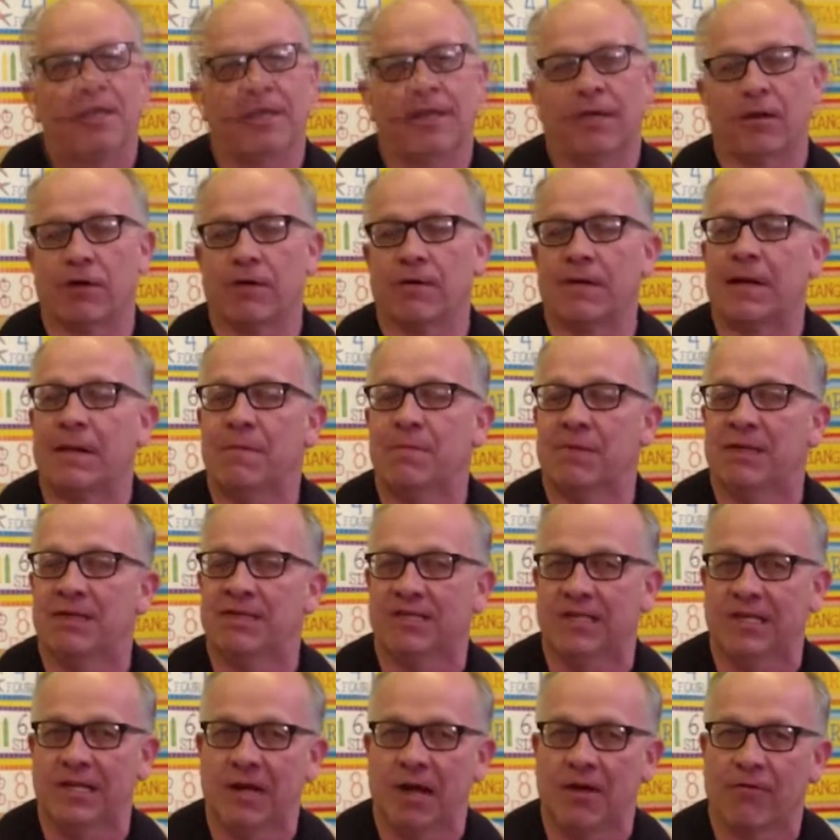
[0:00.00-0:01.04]
They are already
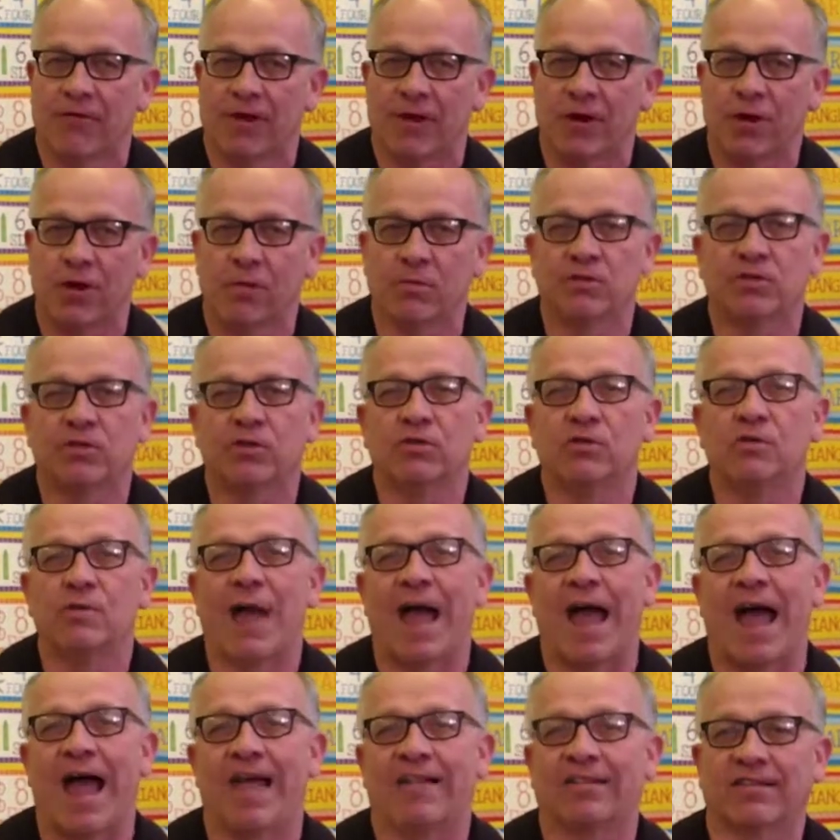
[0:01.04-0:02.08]
busy enough at home, so
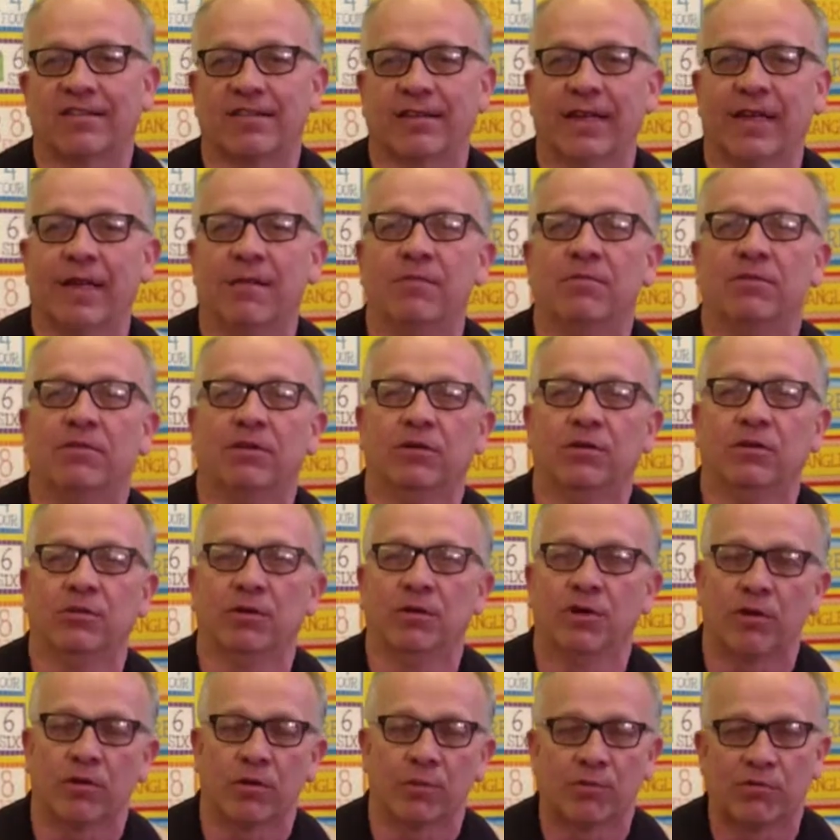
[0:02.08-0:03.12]
to ask them to
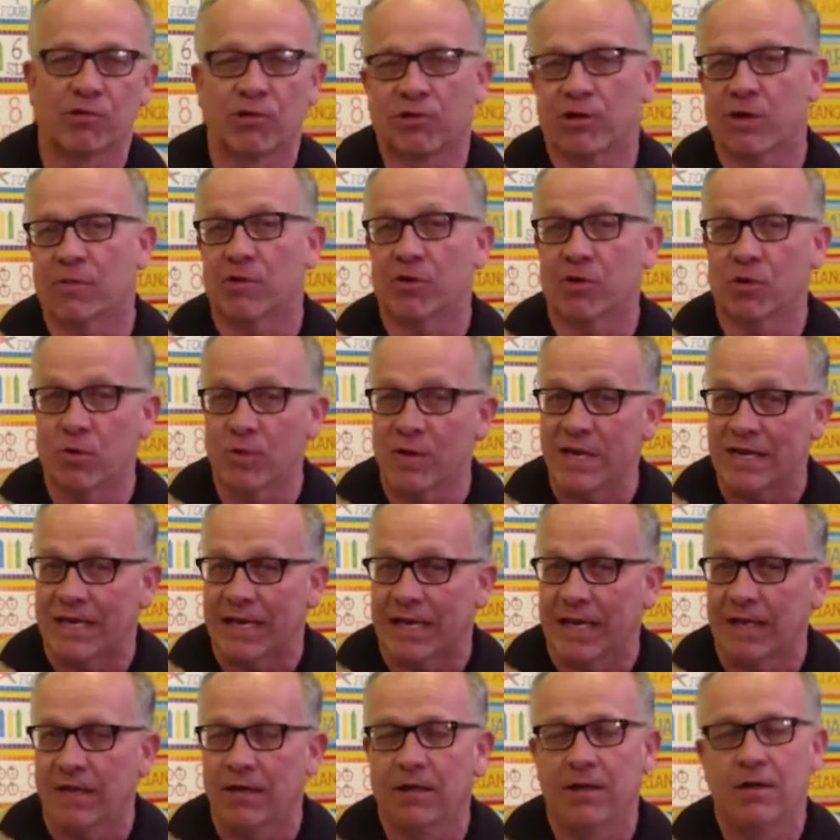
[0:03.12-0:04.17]
do another program on a
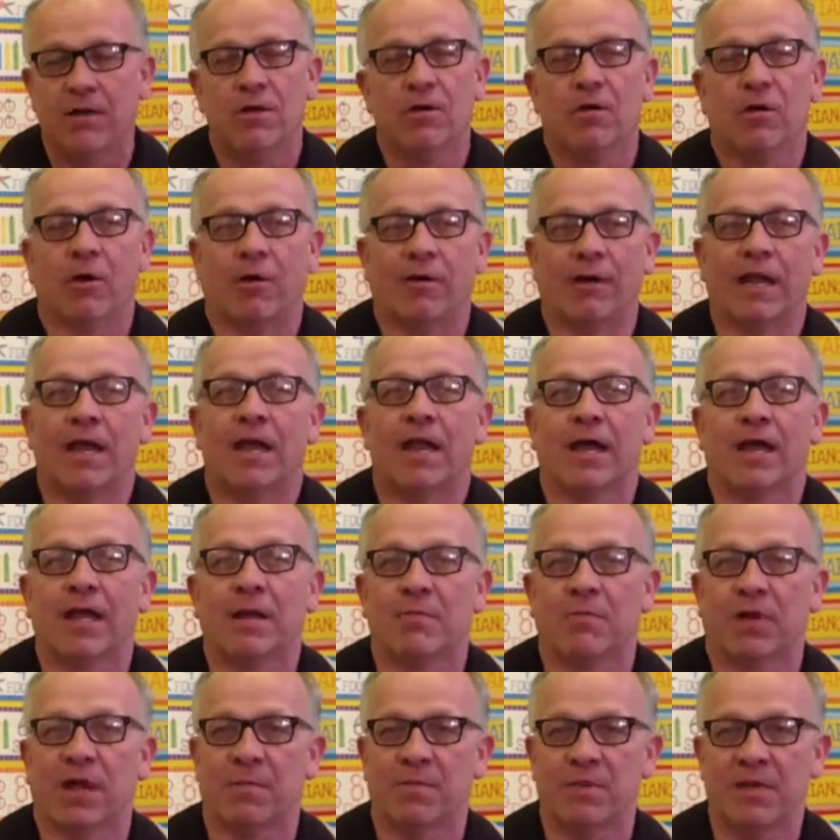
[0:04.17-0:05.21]
weekend or at
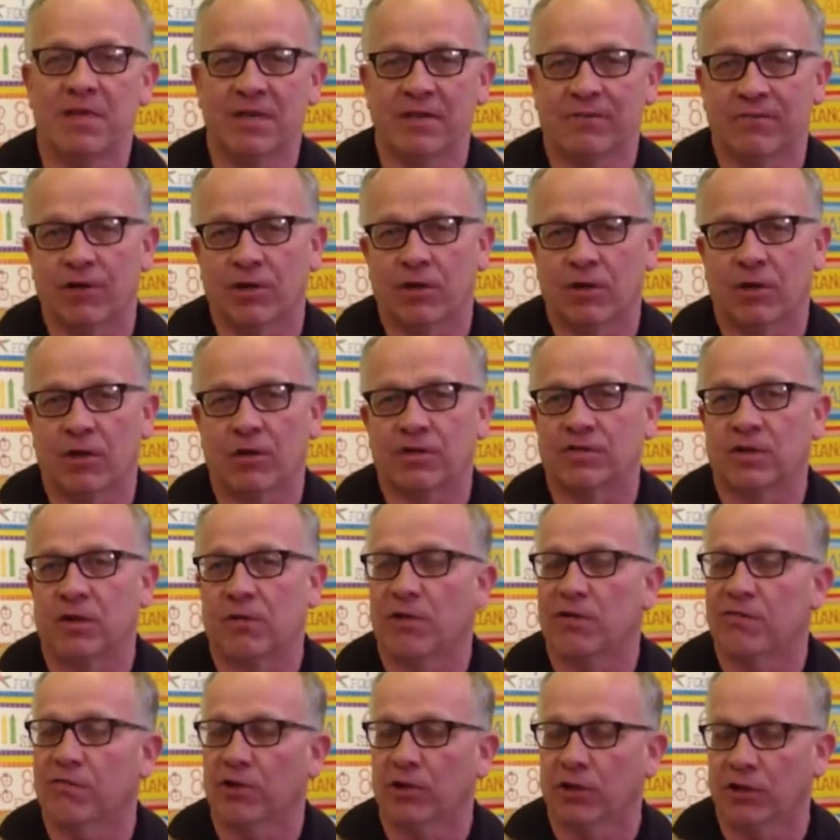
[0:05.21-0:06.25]
night might be difficult.
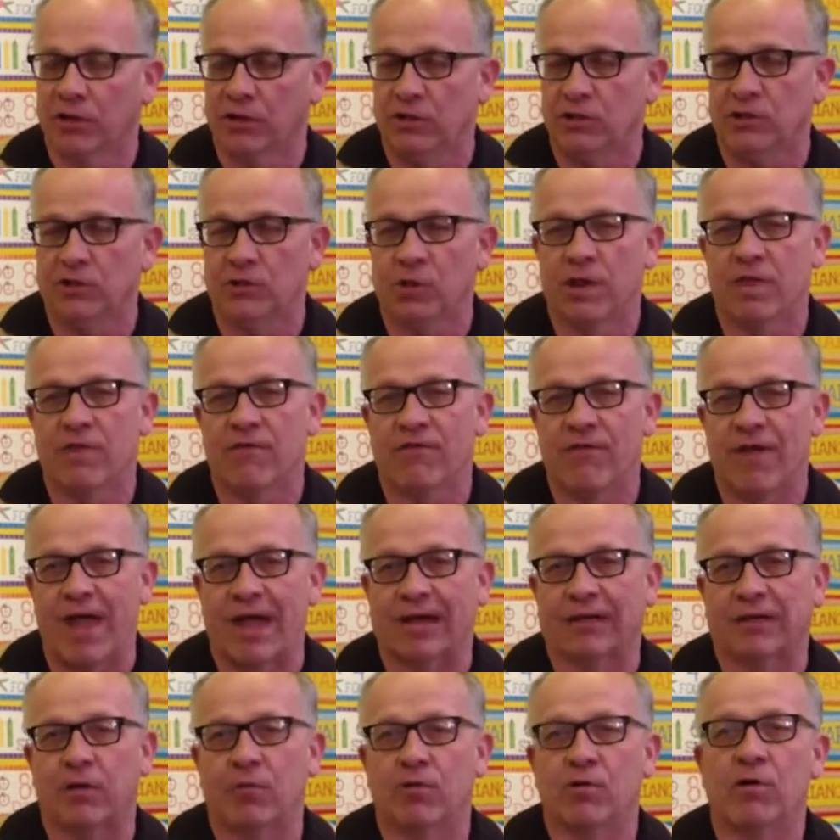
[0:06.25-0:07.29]
So we really enjoy the
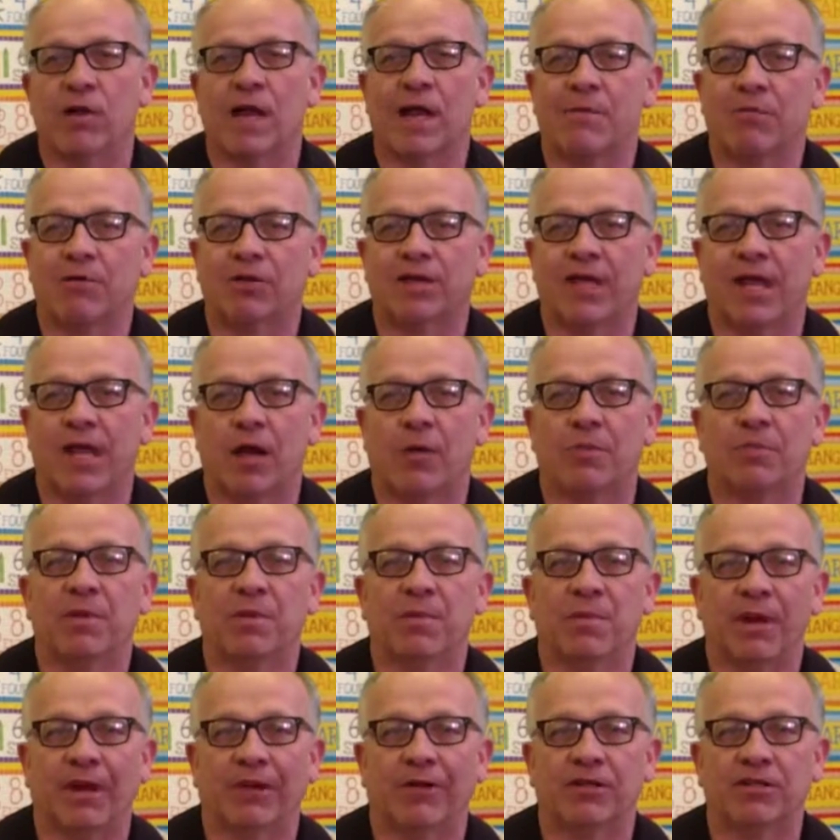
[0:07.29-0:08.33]
fact that we're able to help
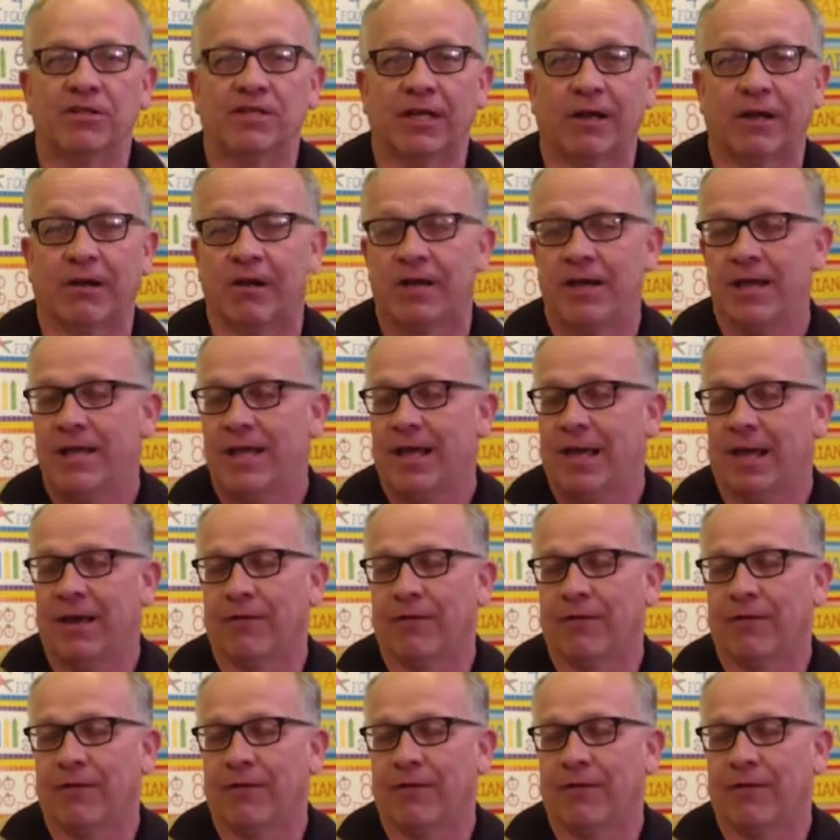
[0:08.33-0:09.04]
the parents here.